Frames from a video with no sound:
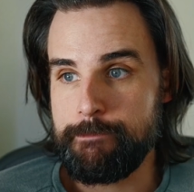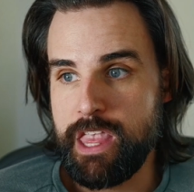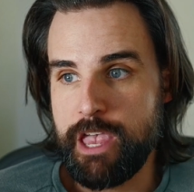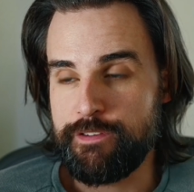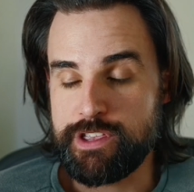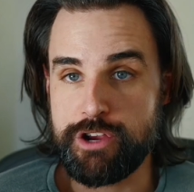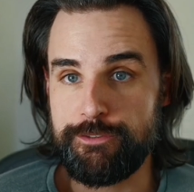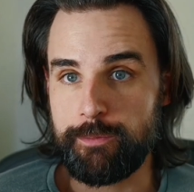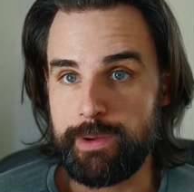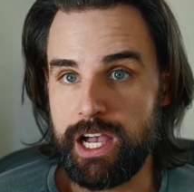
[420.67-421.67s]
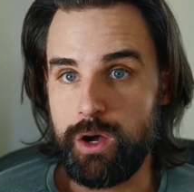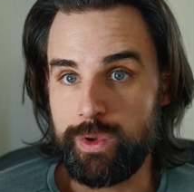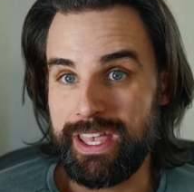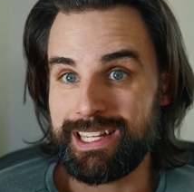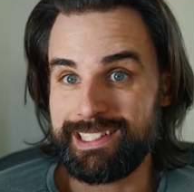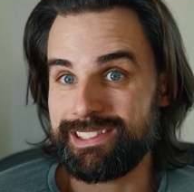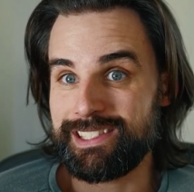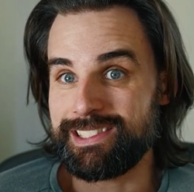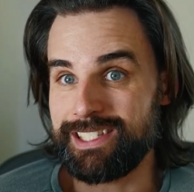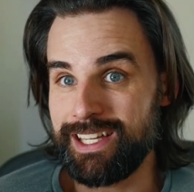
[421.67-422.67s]
if a year from now we had at least a
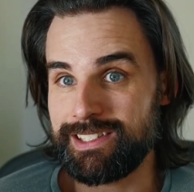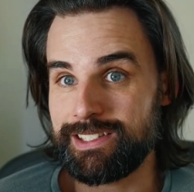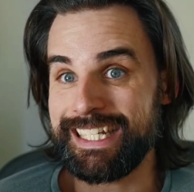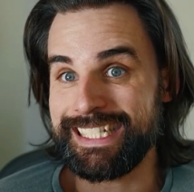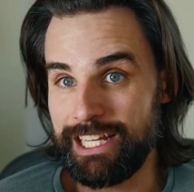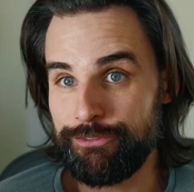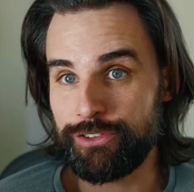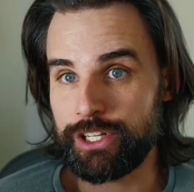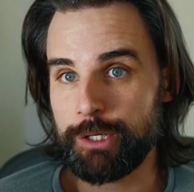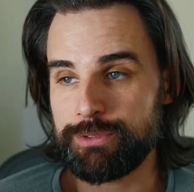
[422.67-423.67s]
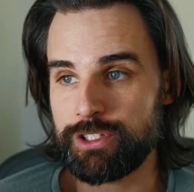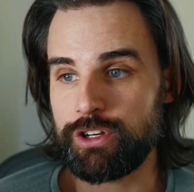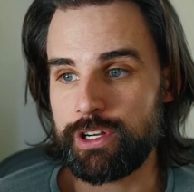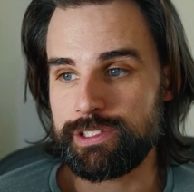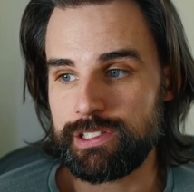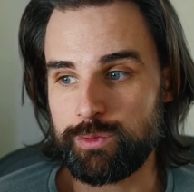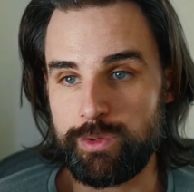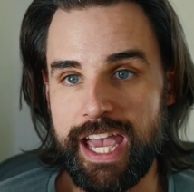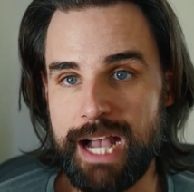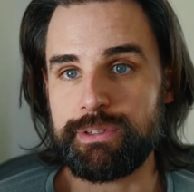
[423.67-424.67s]
dozen different cryptocurrencies with
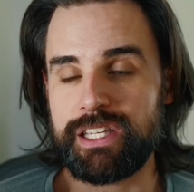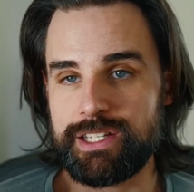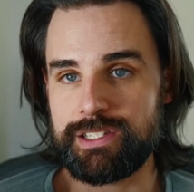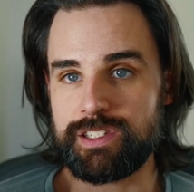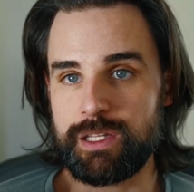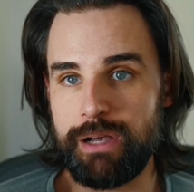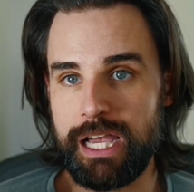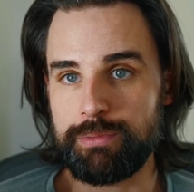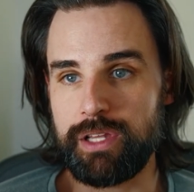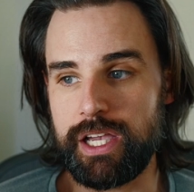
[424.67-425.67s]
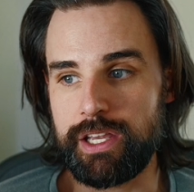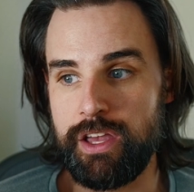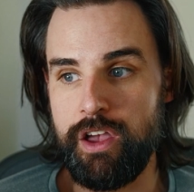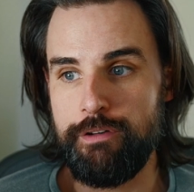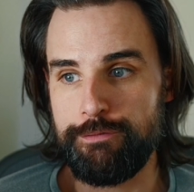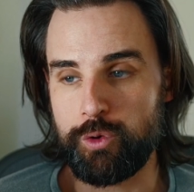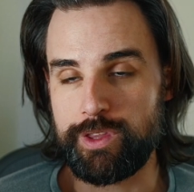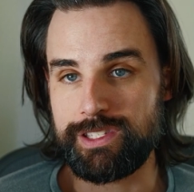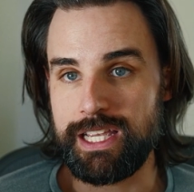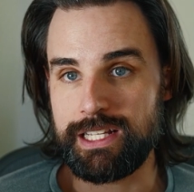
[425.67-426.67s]
applications in the pipeline for
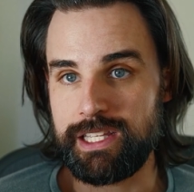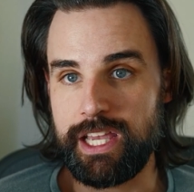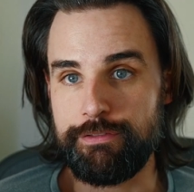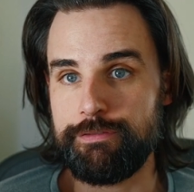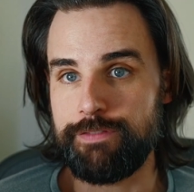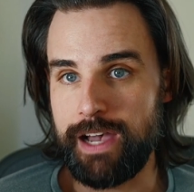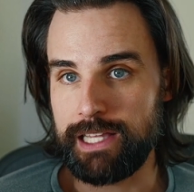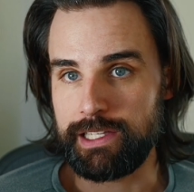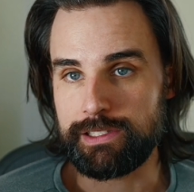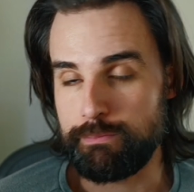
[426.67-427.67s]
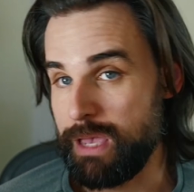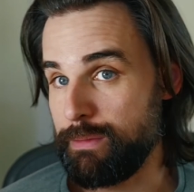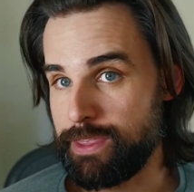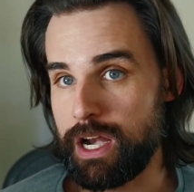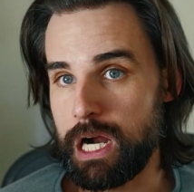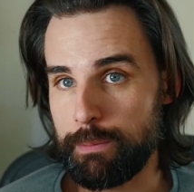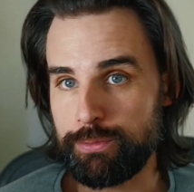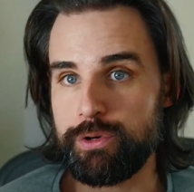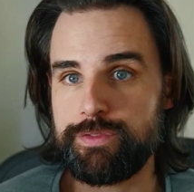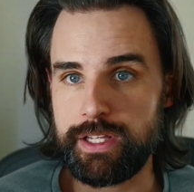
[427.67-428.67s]
these ETF filings. Maybe they're not
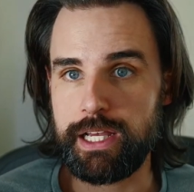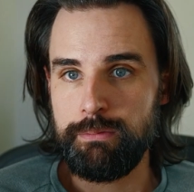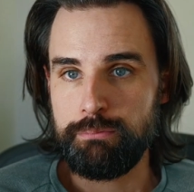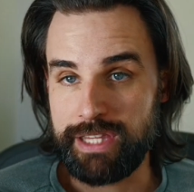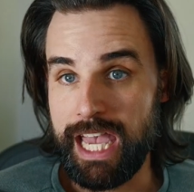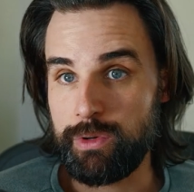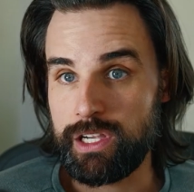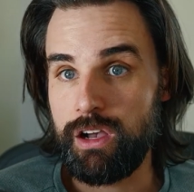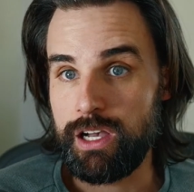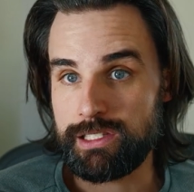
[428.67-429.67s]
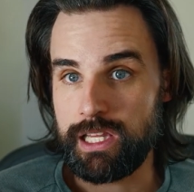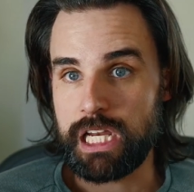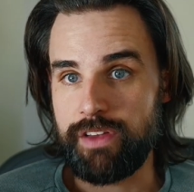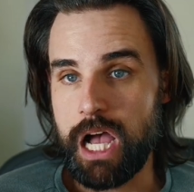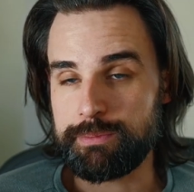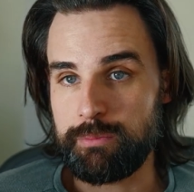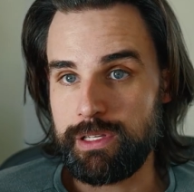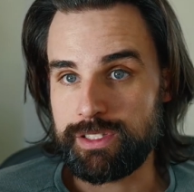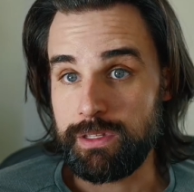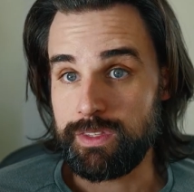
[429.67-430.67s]
approved yet, but that would cause a lot of
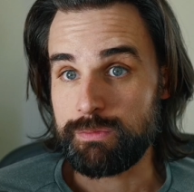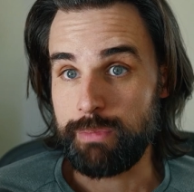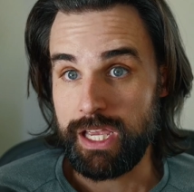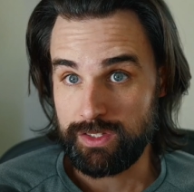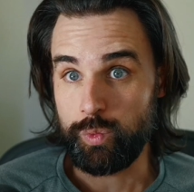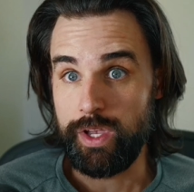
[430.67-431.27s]
optimism in the space as well.